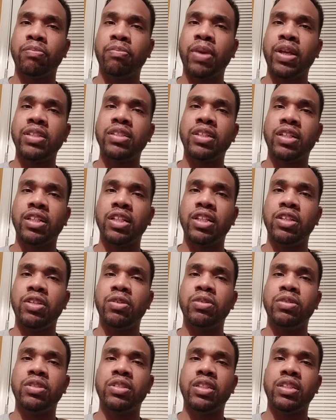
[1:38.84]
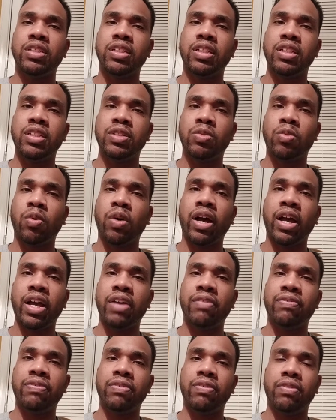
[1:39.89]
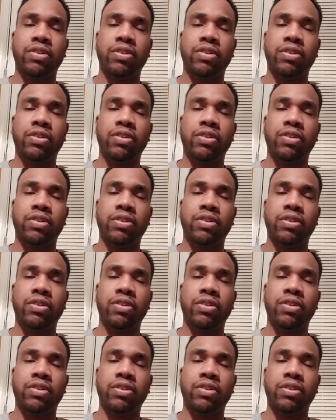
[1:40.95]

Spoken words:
basically used his wife